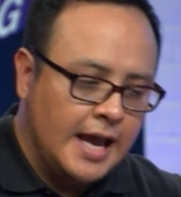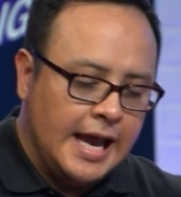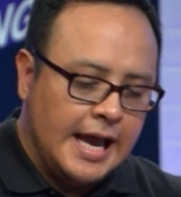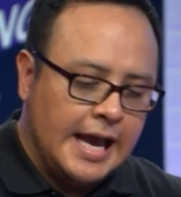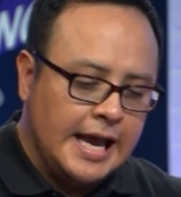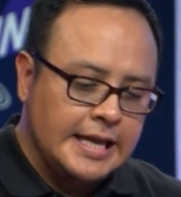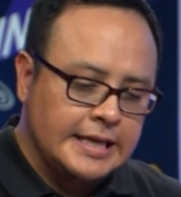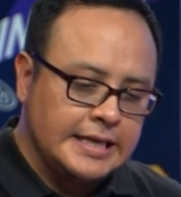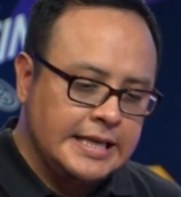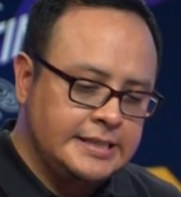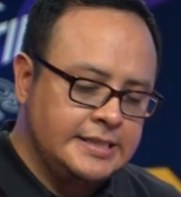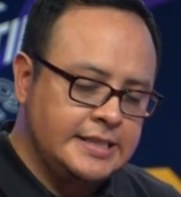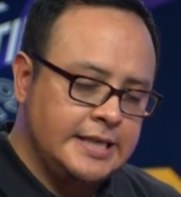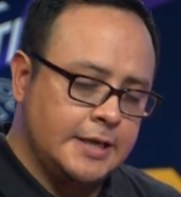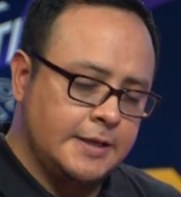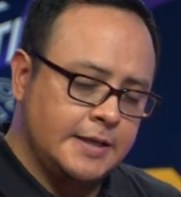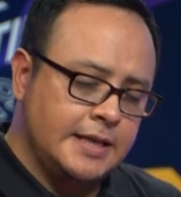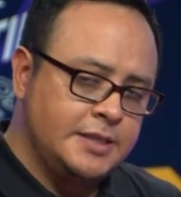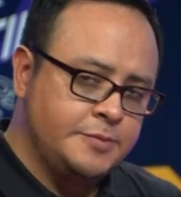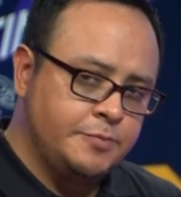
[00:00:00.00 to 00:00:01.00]
And let's
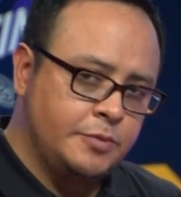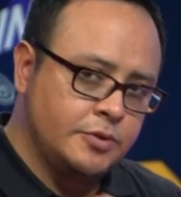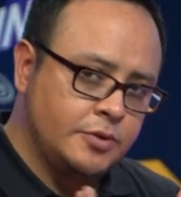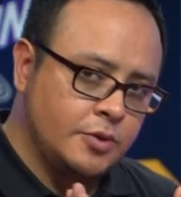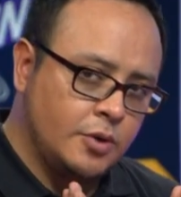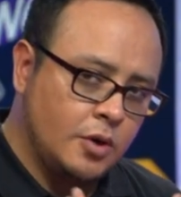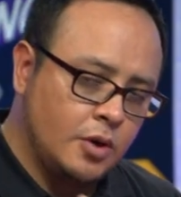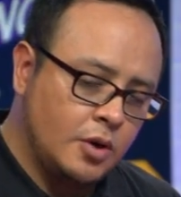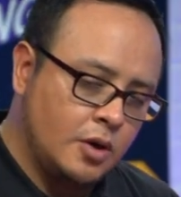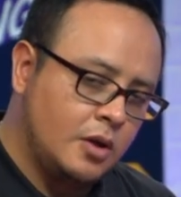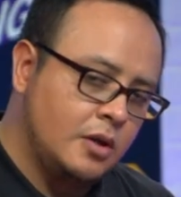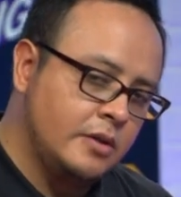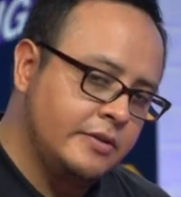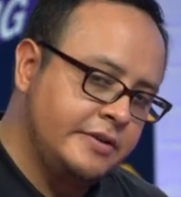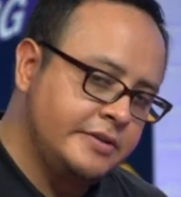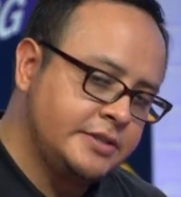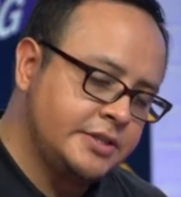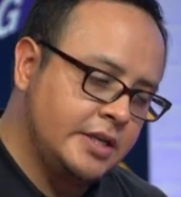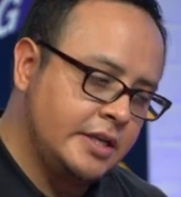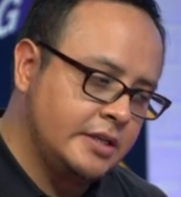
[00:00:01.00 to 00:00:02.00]
say, let's put all
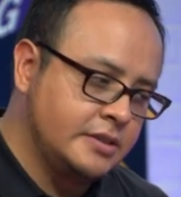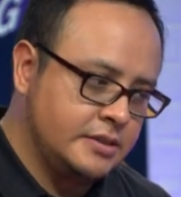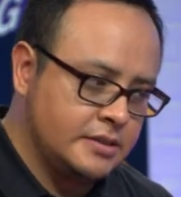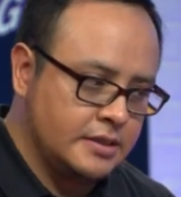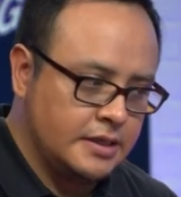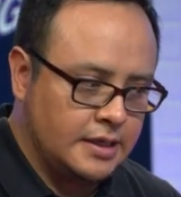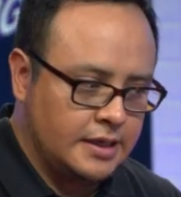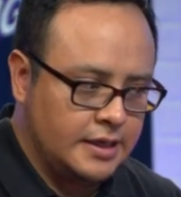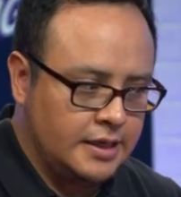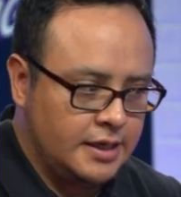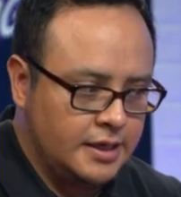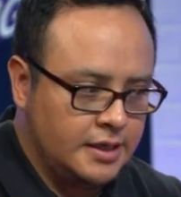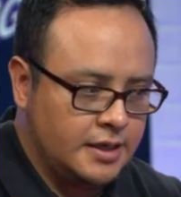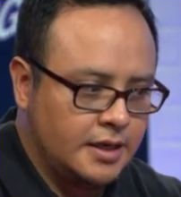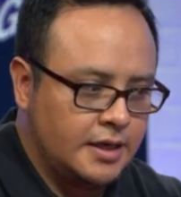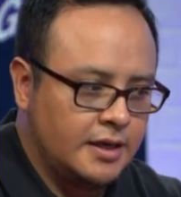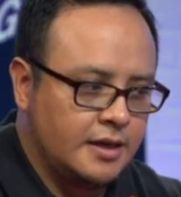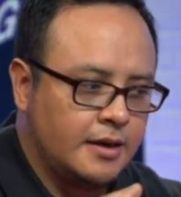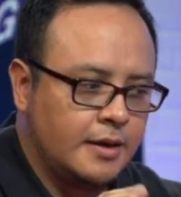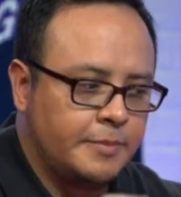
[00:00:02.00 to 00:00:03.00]
these things in
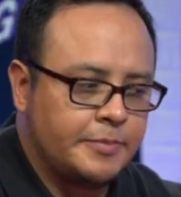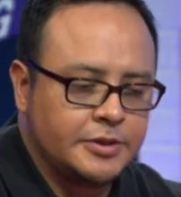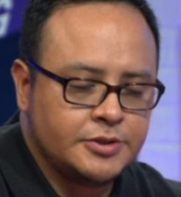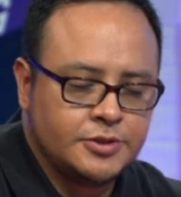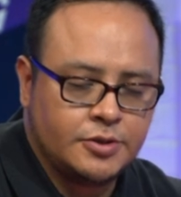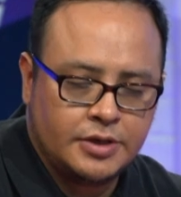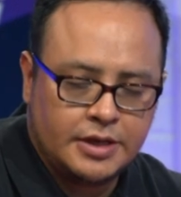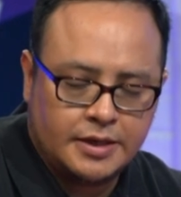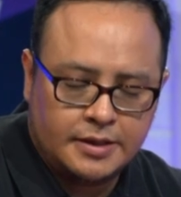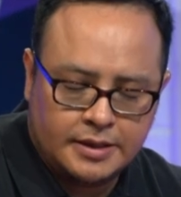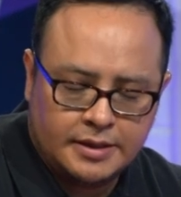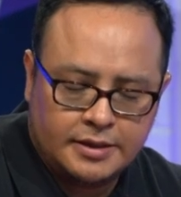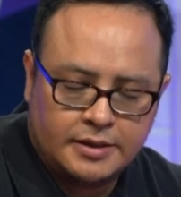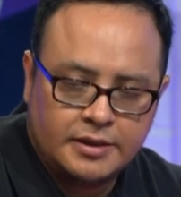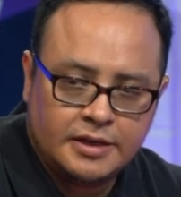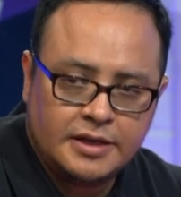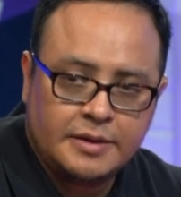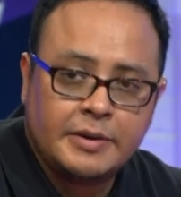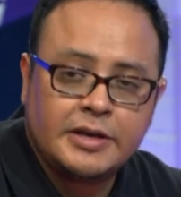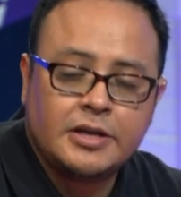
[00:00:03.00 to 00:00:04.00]
a persona, in,
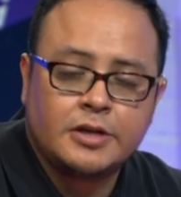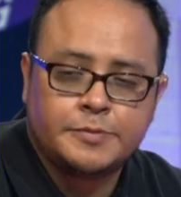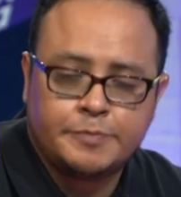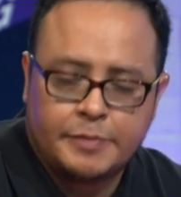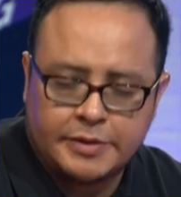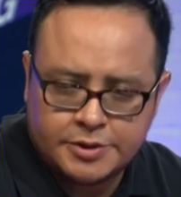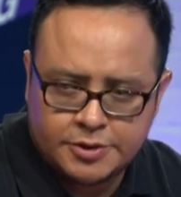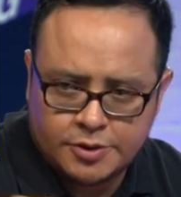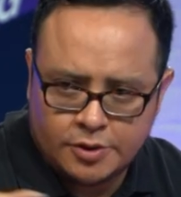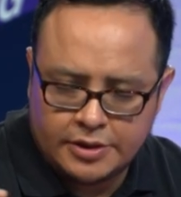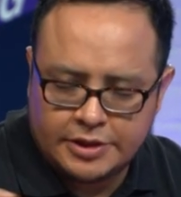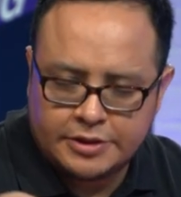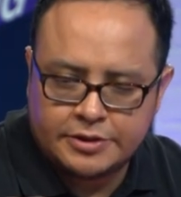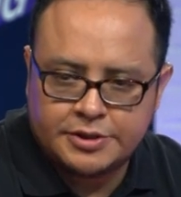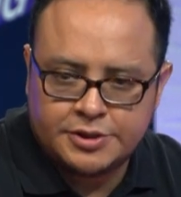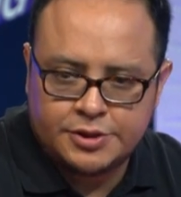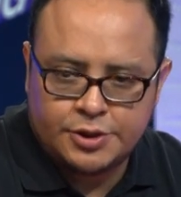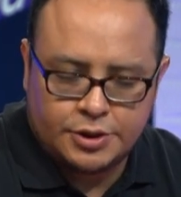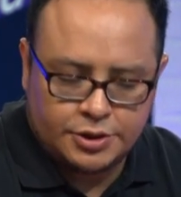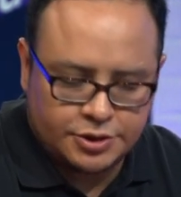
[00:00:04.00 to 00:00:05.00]
in a buyer's persona
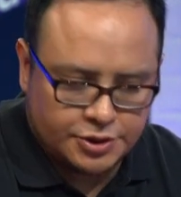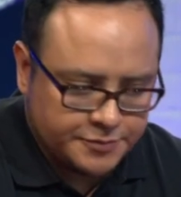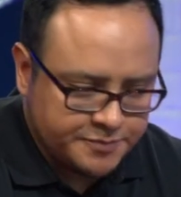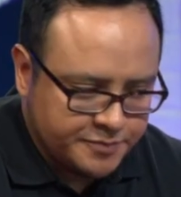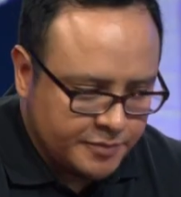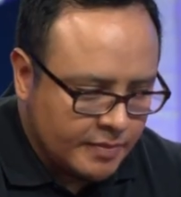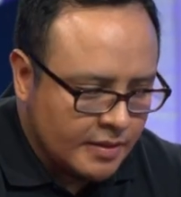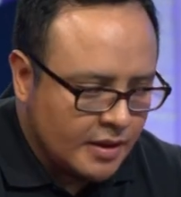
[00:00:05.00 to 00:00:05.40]
research.